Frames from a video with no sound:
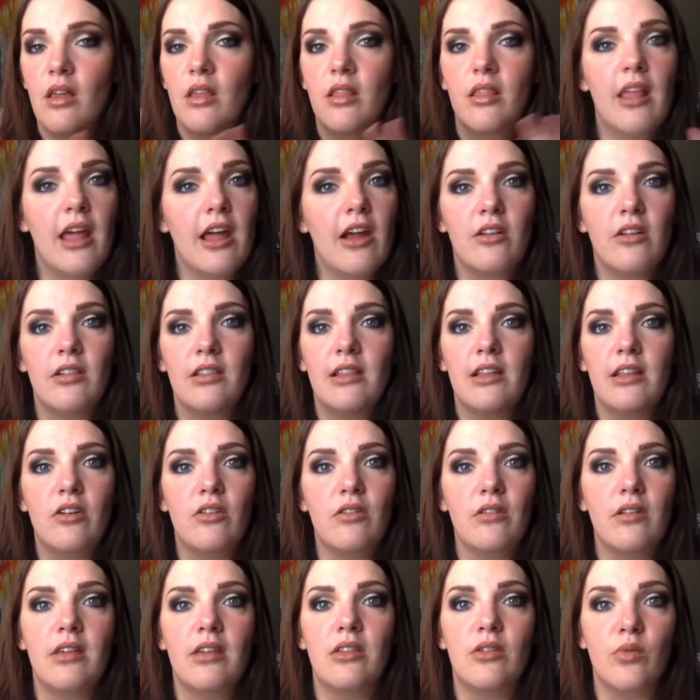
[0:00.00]
They are
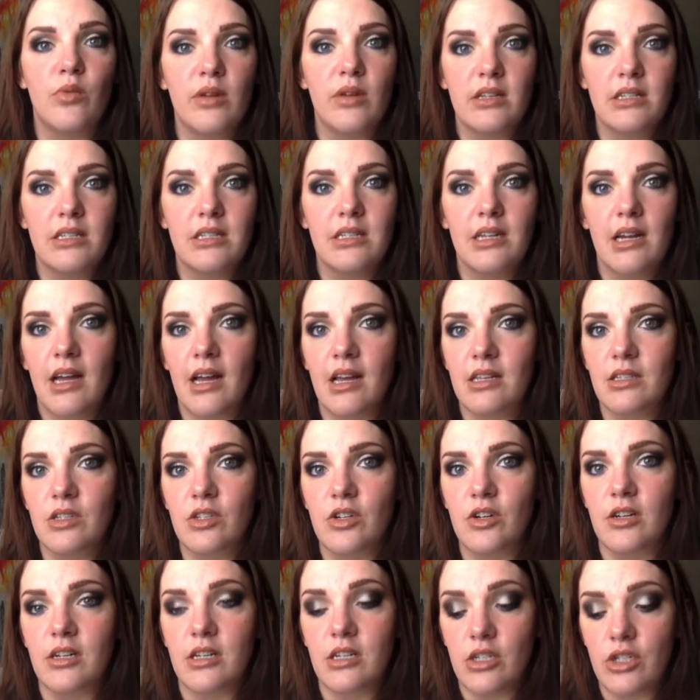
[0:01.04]
literally the reason I
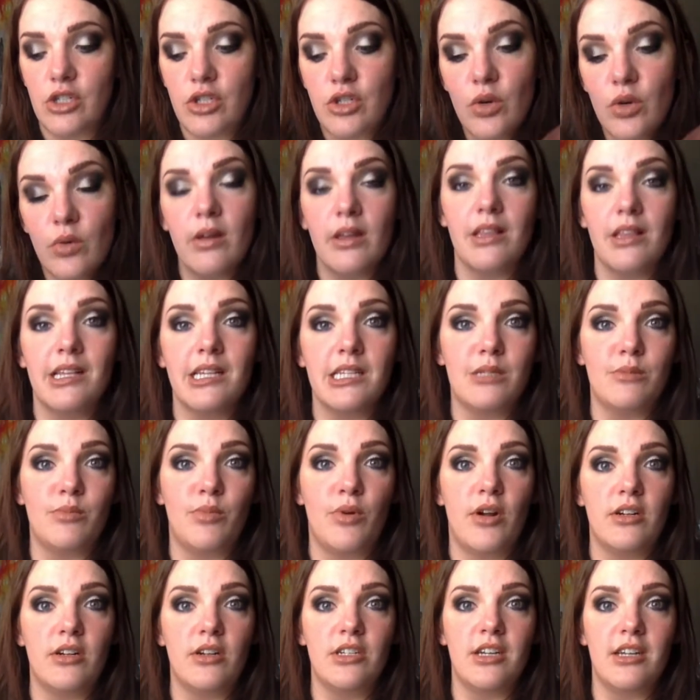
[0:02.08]
started doing this
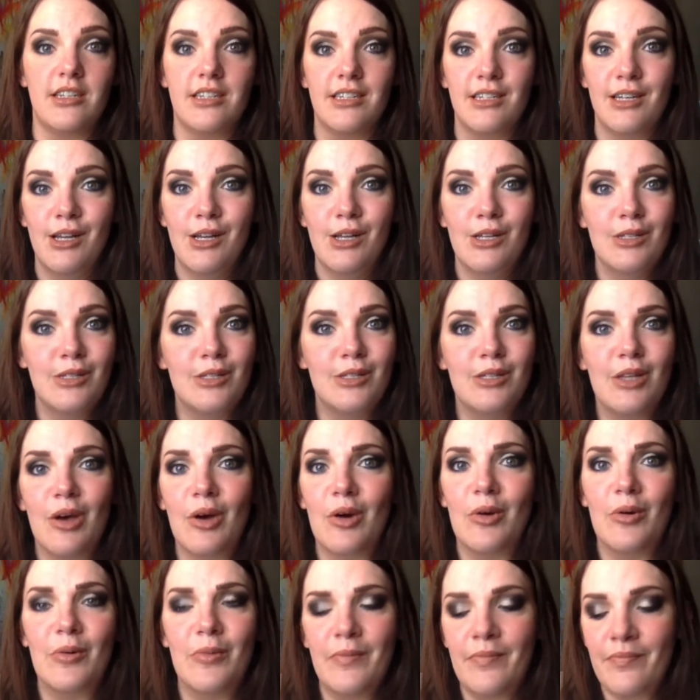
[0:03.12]
project.
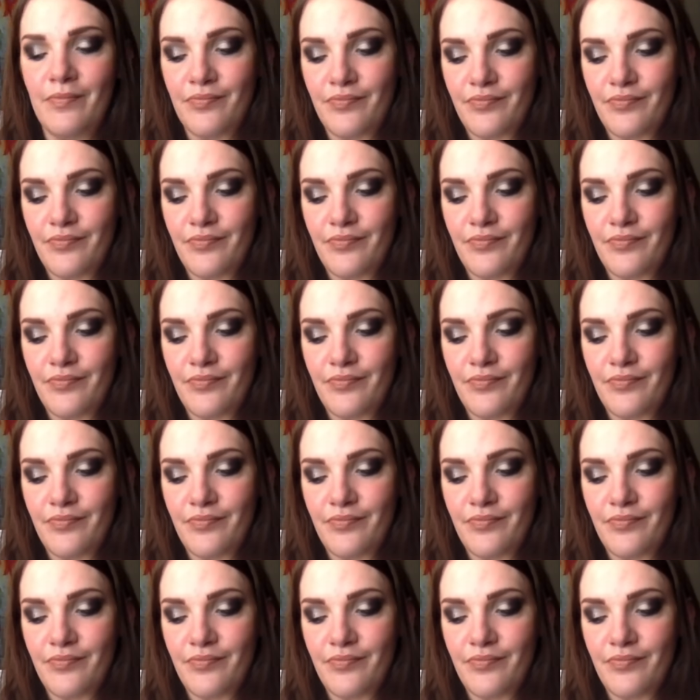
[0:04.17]
So